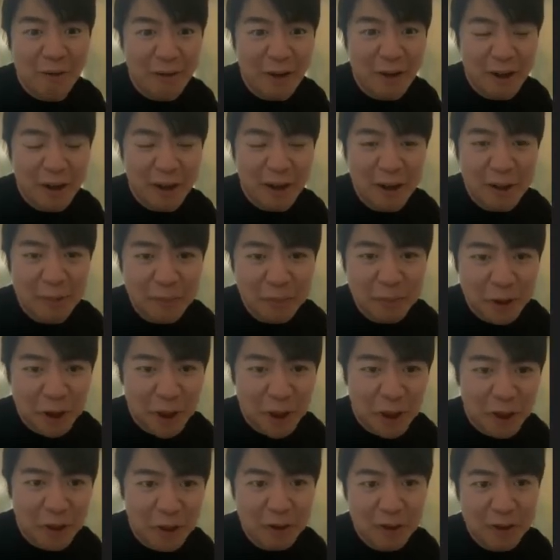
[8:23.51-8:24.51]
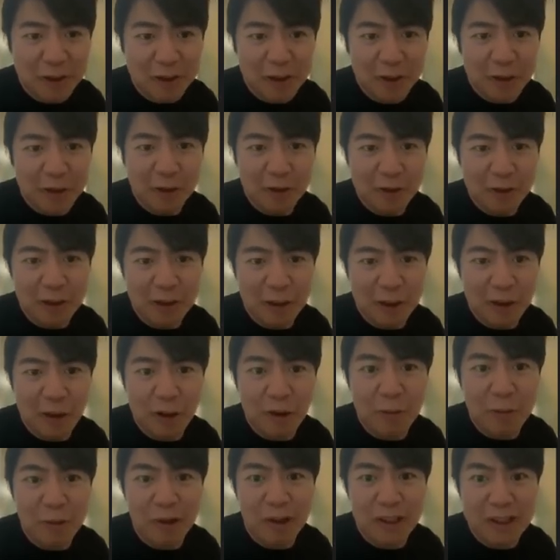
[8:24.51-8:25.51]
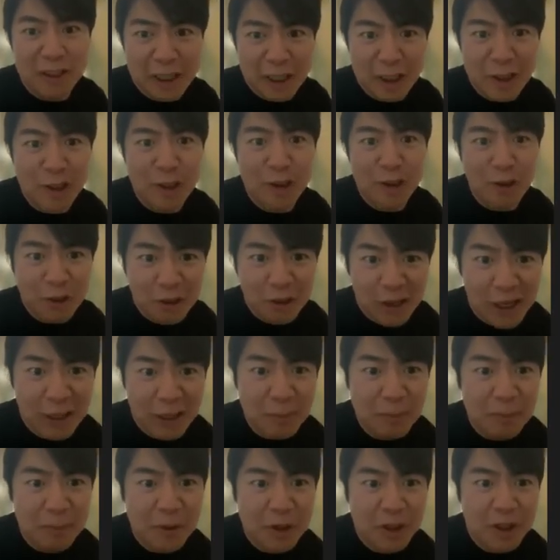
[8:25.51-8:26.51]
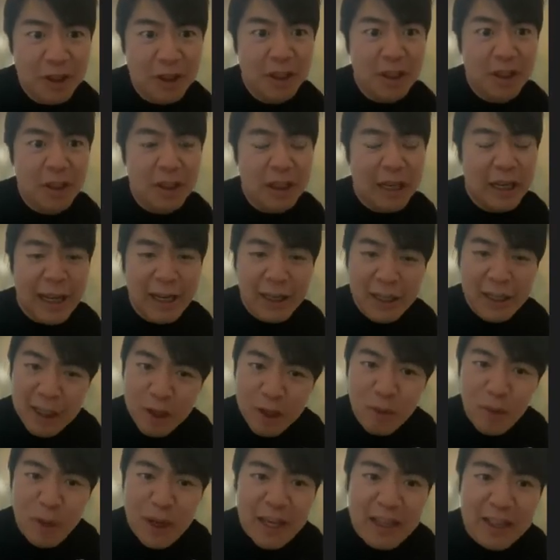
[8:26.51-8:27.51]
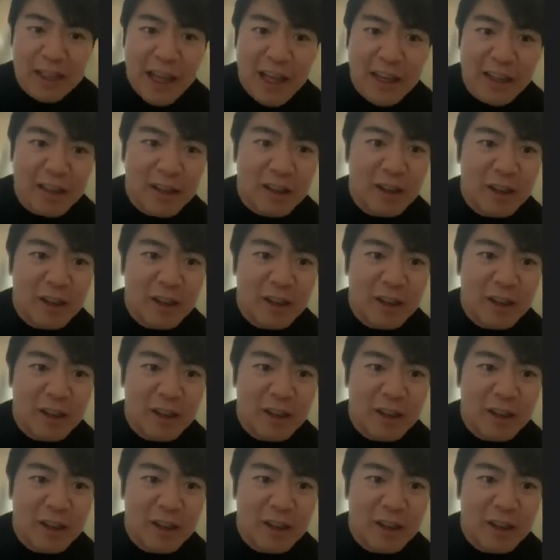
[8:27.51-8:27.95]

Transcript: the globalization today. And in a way that,